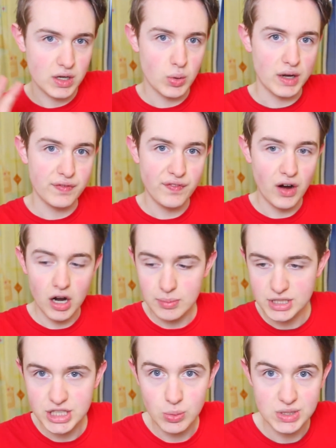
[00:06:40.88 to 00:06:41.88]
quite far,
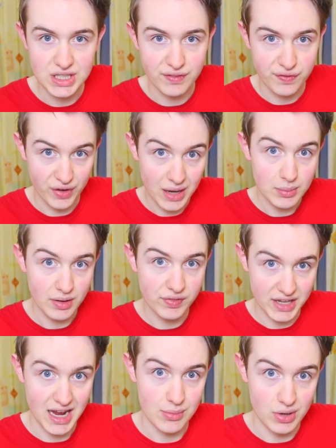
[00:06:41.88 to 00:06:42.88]
but she was in frame of
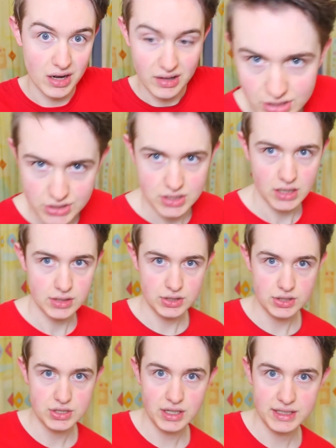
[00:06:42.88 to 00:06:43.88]
the camera, and she started to
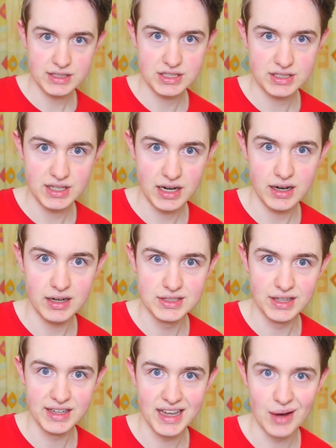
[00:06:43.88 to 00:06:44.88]
just like stare
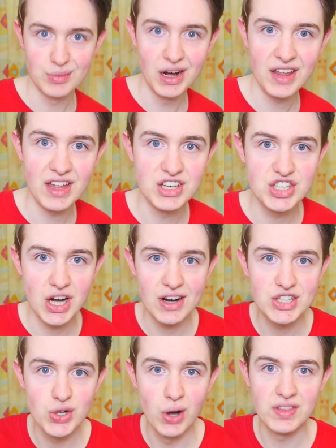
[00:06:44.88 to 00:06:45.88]
into the camera, and then
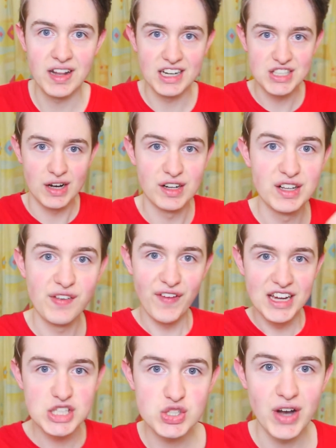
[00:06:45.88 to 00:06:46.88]
Jared joined and they started to
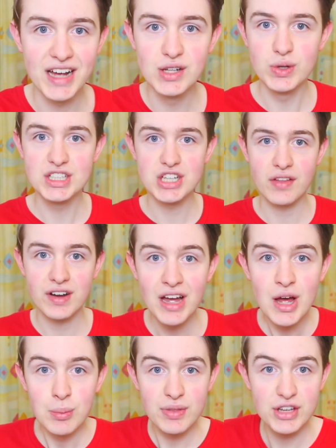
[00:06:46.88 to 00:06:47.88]
fake strangle each other,
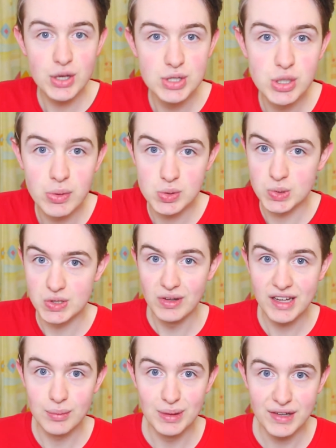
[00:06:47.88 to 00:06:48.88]
but the YouTubers were
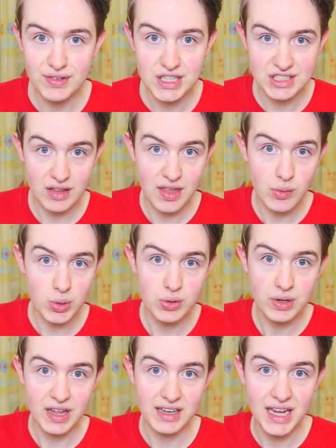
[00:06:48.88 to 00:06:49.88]
totally oblivious that they were
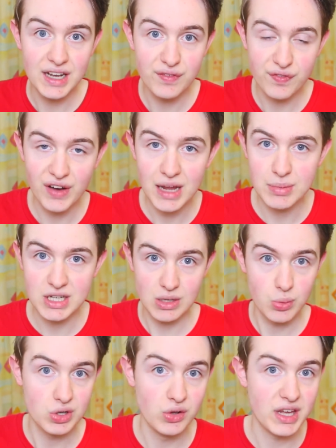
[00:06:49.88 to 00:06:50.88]
doing that in frame because
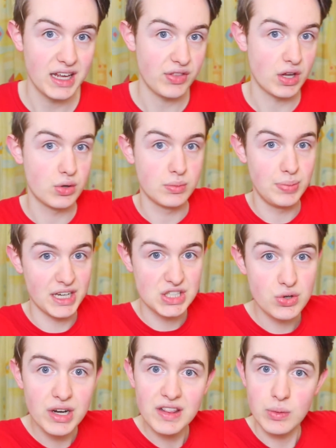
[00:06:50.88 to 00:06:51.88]
they weren't looking at the big
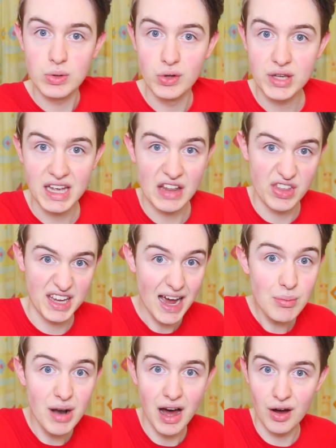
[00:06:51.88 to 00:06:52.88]
screen, they were looking at the camera